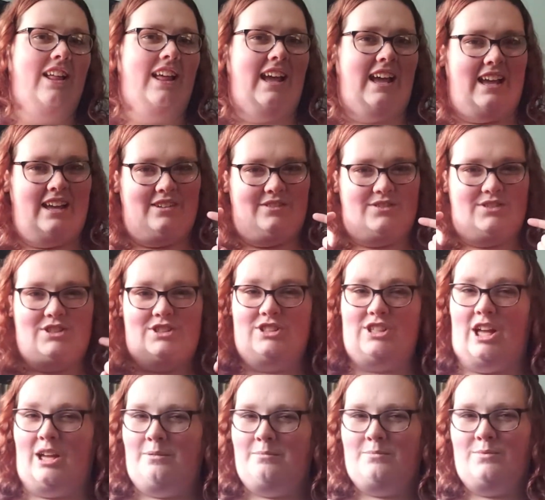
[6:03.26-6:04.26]
have
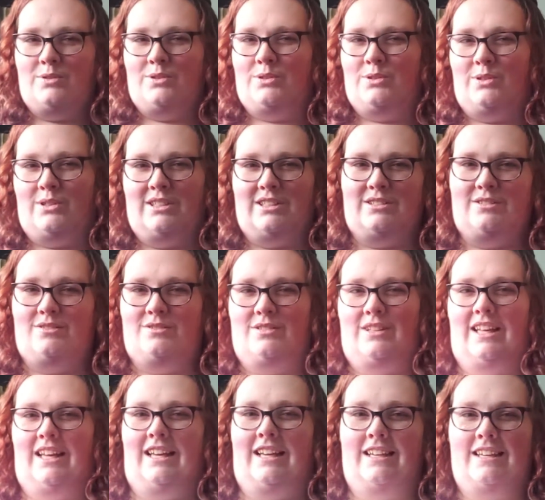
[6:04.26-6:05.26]
some sort of
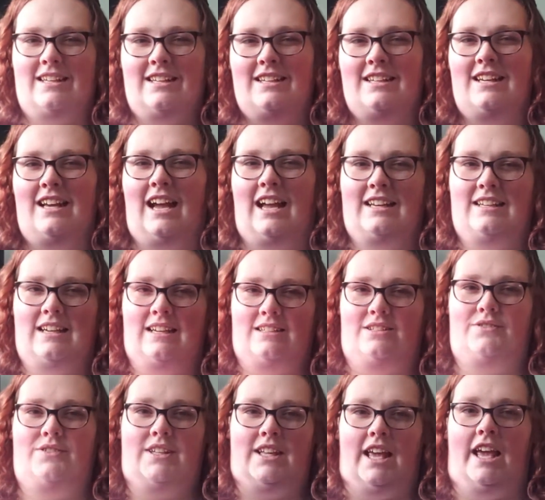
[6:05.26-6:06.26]
like
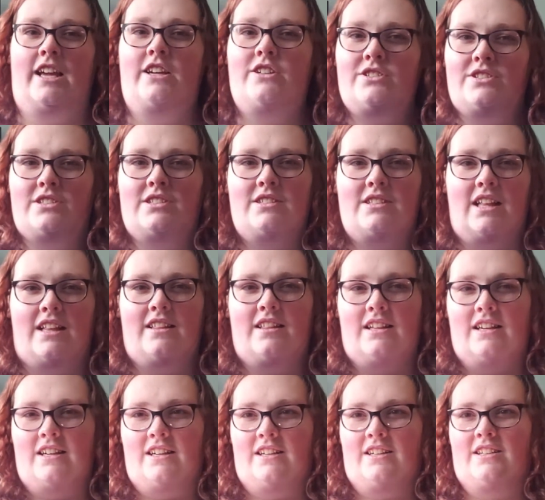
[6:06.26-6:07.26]
identification that
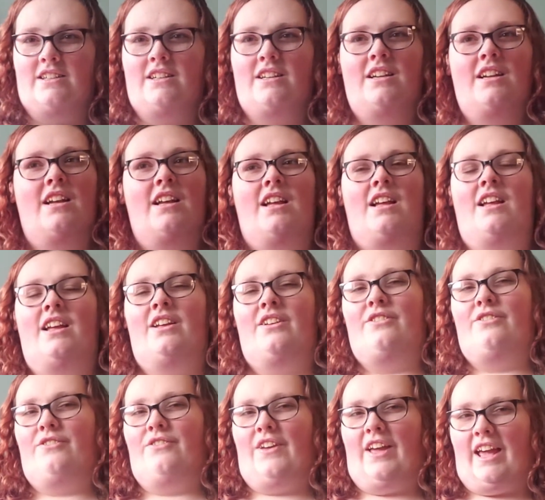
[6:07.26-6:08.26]
they're
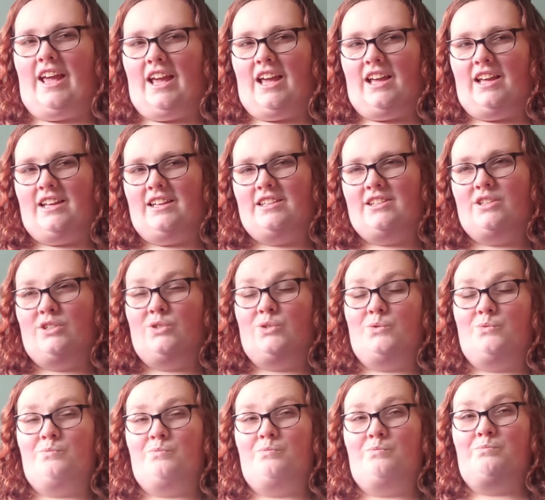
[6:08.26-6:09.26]
Fae.
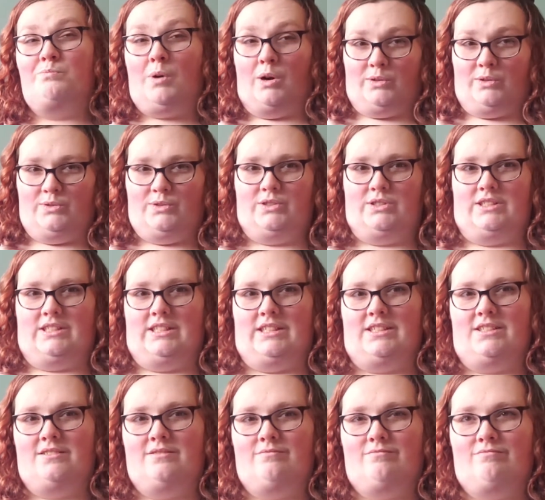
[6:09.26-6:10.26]

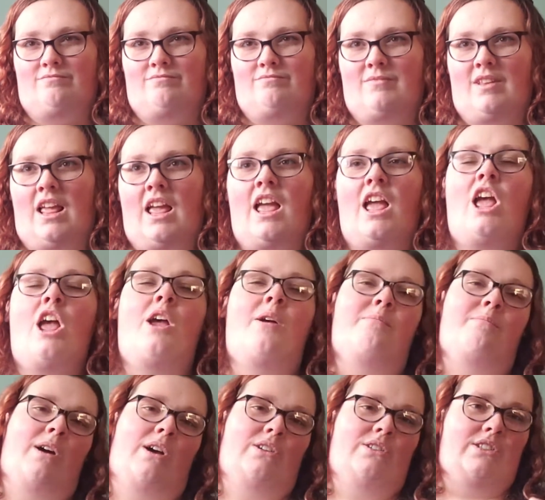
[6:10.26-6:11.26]
Mostly
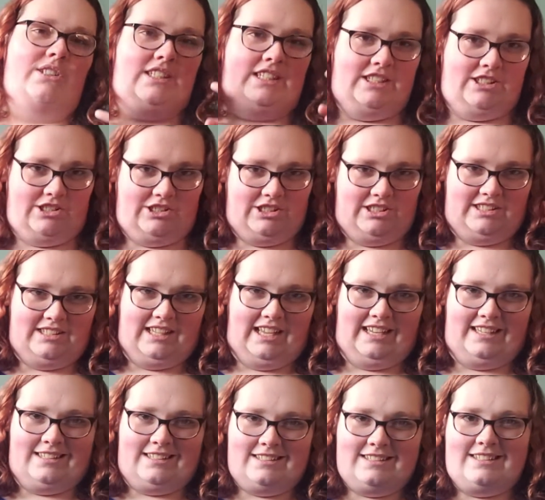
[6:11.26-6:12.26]
it's just
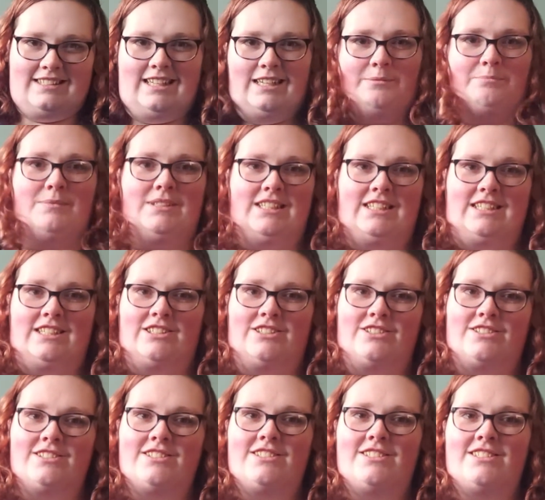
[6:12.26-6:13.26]
like tipped
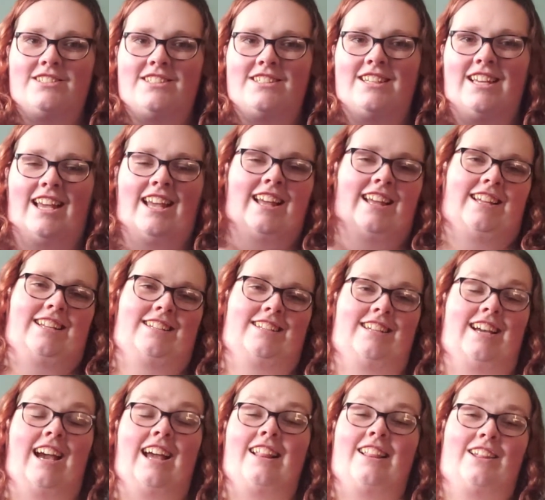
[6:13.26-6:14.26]
ears, and
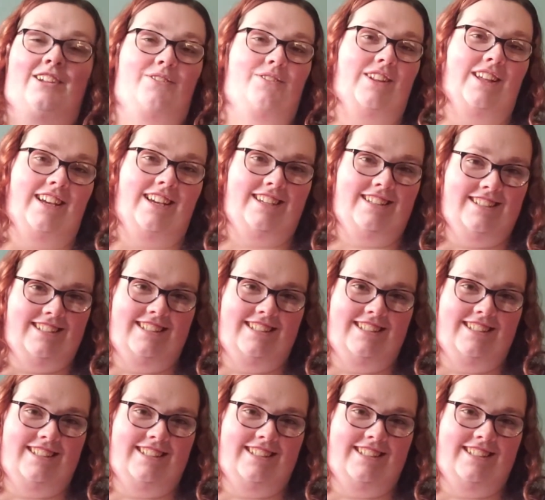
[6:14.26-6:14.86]
I love that.